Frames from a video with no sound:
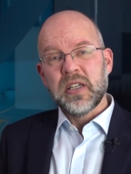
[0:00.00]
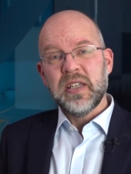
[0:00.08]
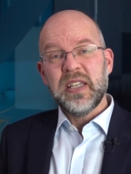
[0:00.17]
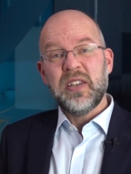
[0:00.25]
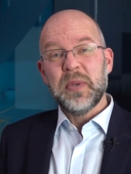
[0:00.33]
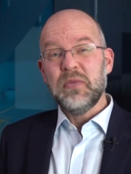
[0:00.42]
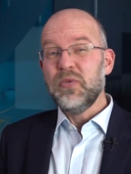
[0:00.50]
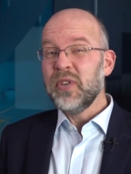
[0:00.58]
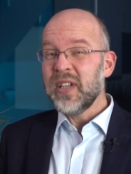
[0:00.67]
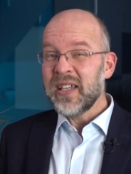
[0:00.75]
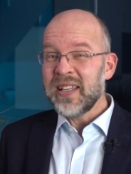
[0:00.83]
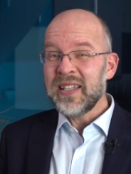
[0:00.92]
it needed to be
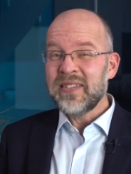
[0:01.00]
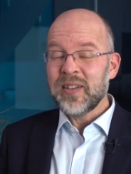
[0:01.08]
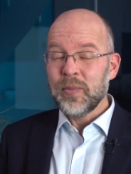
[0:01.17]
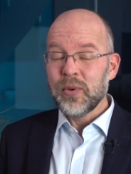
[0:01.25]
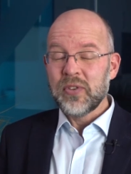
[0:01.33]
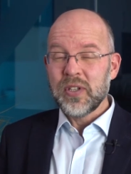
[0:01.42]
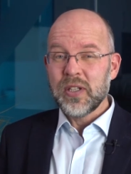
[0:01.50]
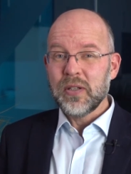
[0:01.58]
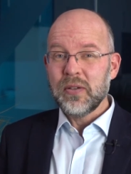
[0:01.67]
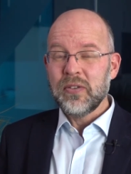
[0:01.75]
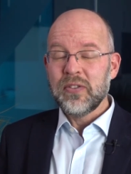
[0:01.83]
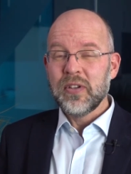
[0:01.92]
really simple to
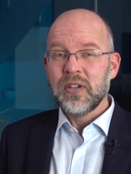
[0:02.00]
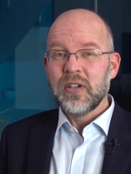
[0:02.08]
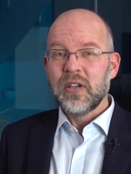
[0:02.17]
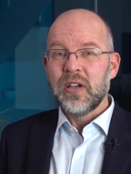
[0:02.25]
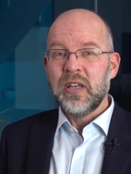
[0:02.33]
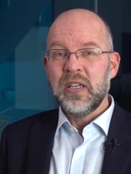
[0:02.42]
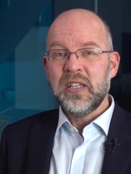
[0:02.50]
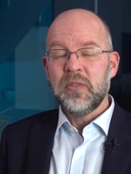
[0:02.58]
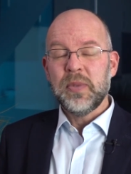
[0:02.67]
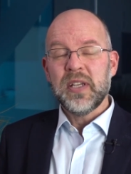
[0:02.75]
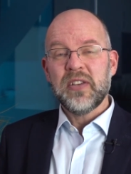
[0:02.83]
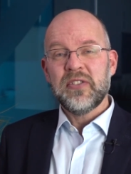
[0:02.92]
use, and it needed
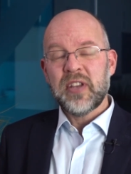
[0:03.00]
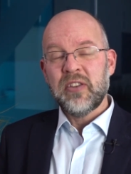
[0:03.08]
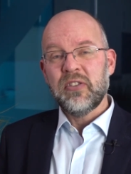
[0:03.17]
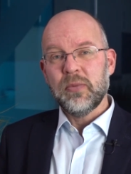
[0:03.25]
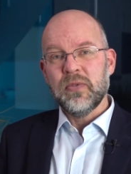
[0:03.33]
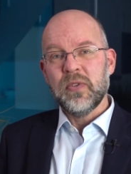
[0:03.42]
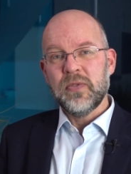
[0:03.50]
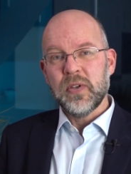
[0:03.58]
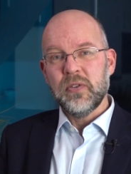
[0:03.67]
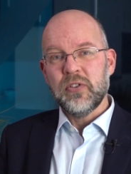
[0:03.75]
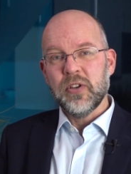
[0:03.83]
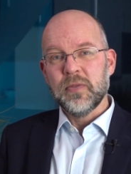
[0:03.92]
to be extensible for the
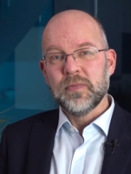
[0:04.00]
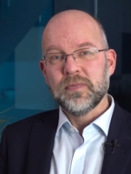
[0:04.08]
future.